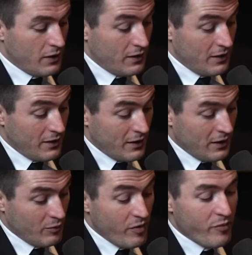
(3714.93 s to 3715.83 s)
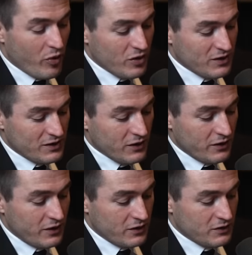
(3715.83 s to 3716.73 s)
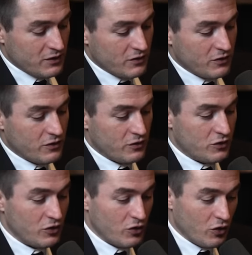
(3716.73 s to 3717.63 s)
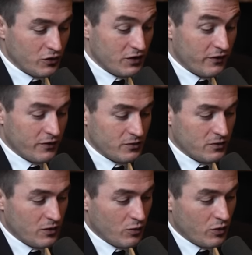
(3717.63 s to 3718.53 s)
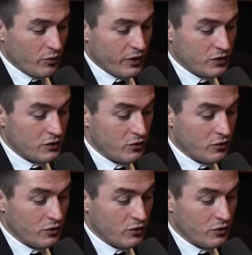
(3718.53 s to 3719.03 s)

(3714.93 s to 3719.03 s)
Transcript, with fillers: Yeah, I mean, part of the skill here is to know the difference between one-way and